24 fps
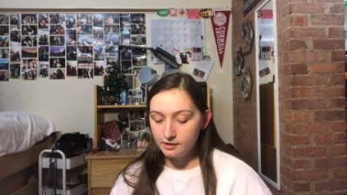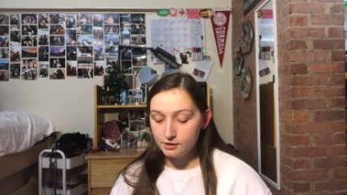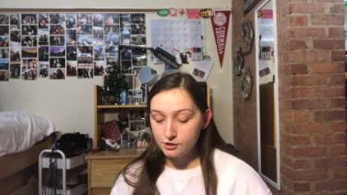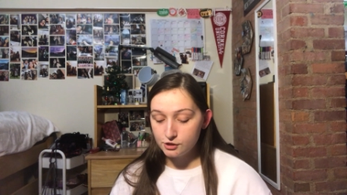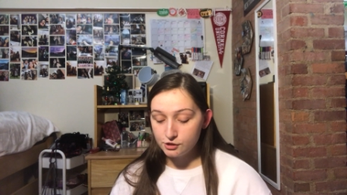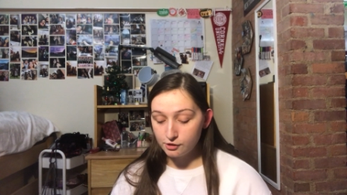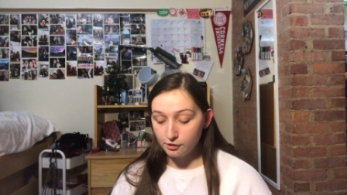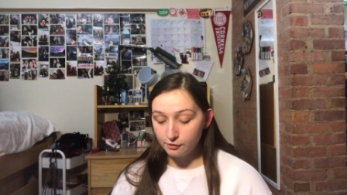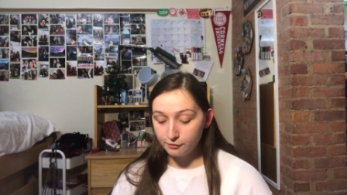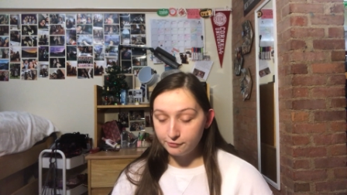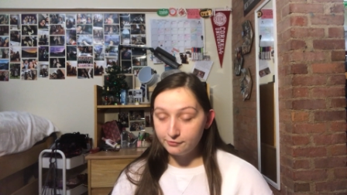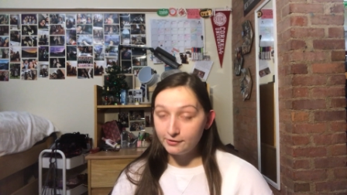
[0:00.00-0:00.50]

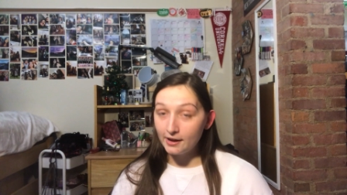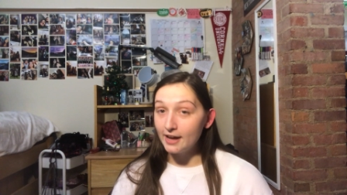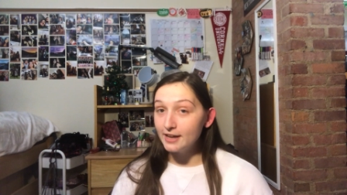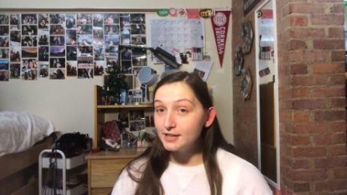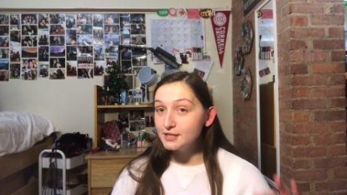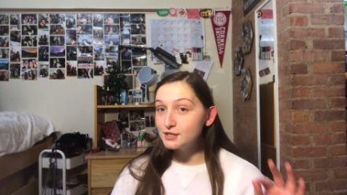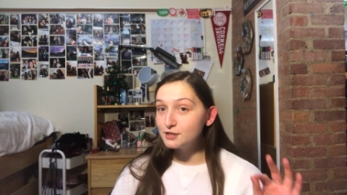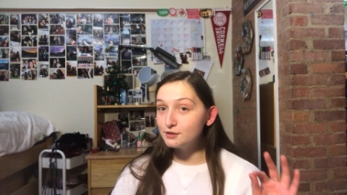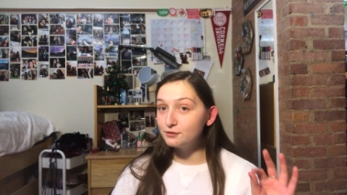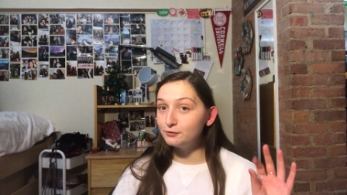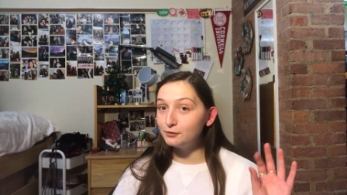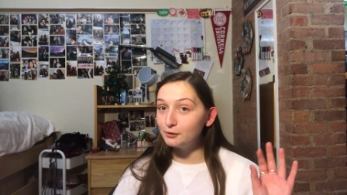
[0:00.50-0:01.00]
So
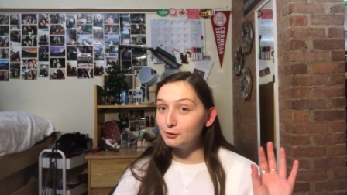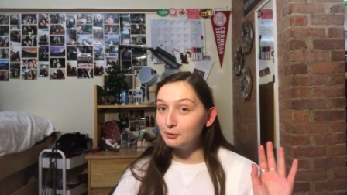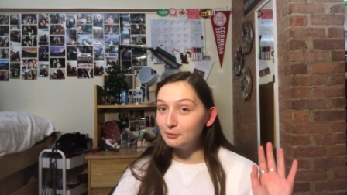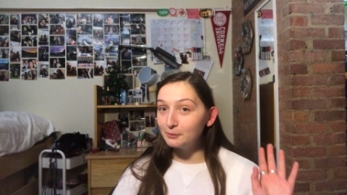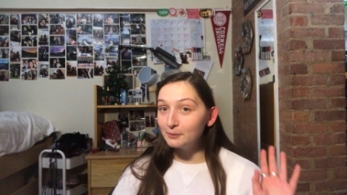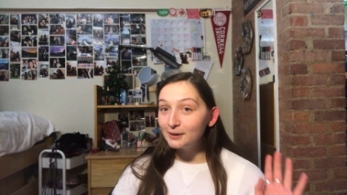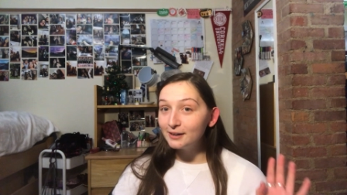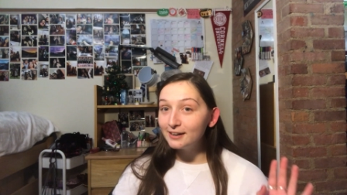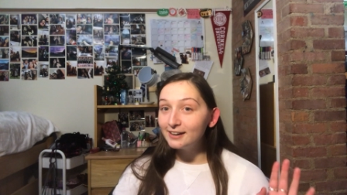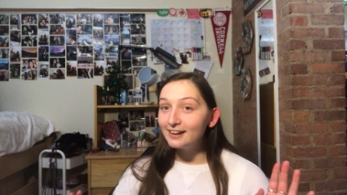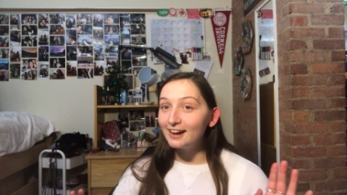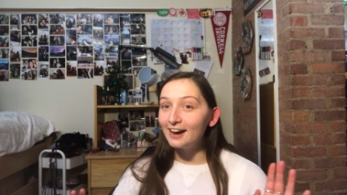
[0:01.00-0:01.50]
fast
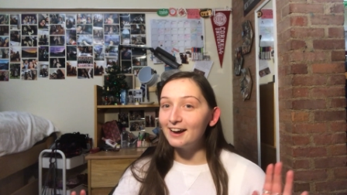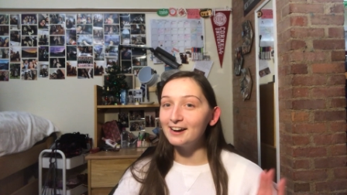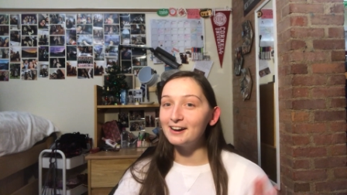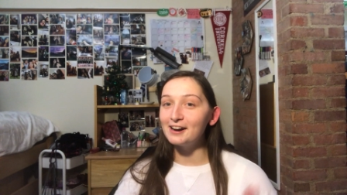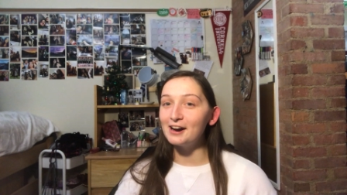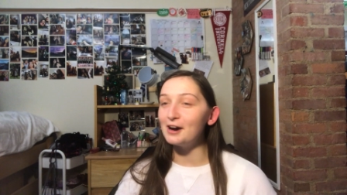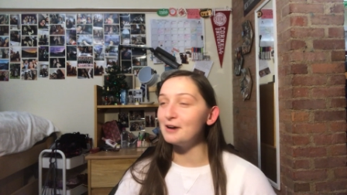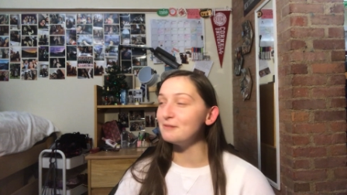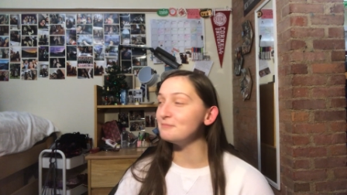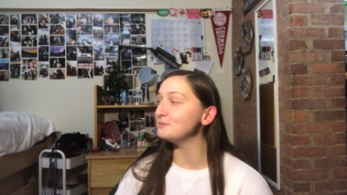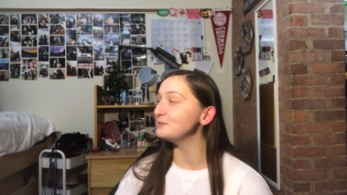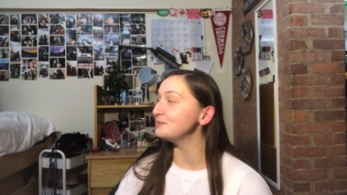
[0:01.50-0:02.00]
forward a
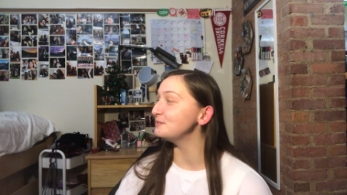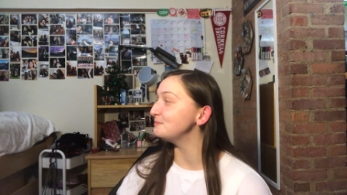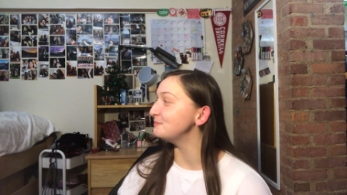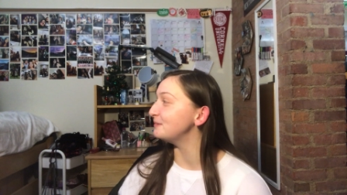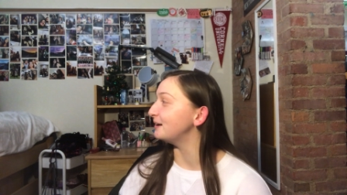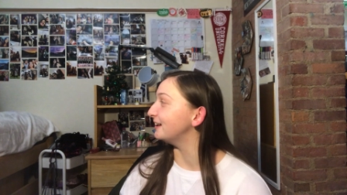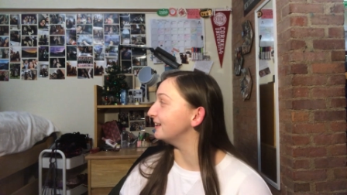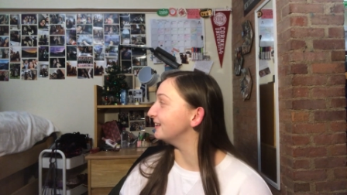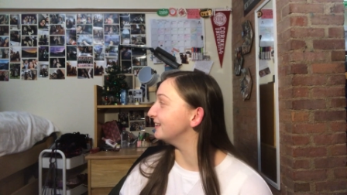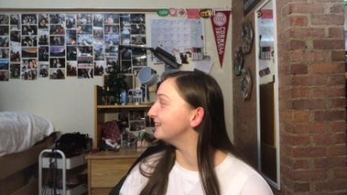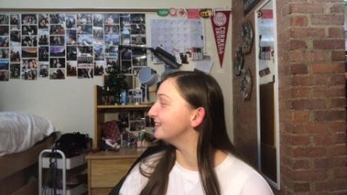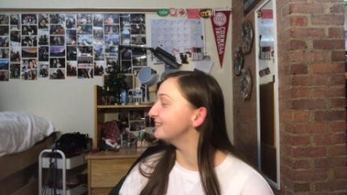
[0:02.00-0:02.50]
couple
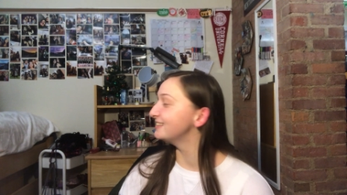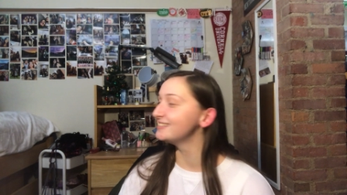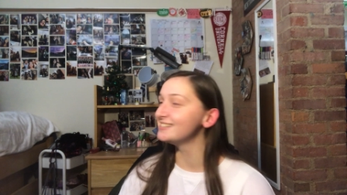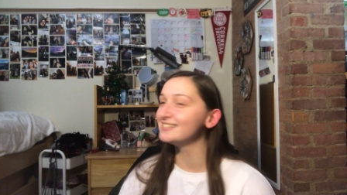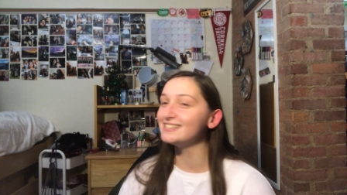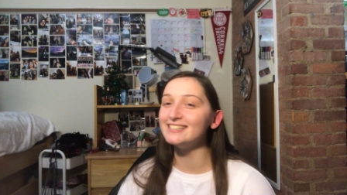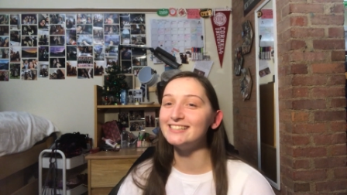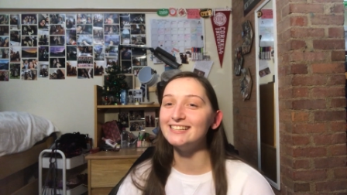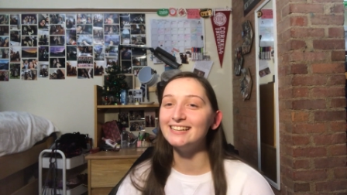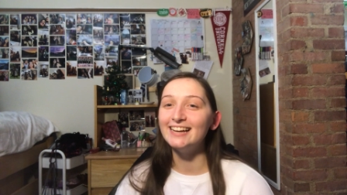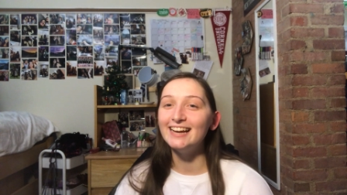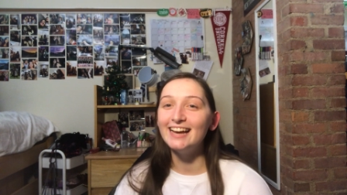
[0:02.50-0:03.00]

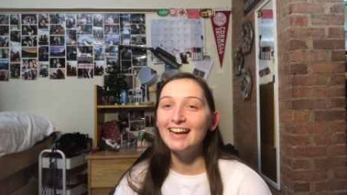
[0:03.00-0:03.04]
months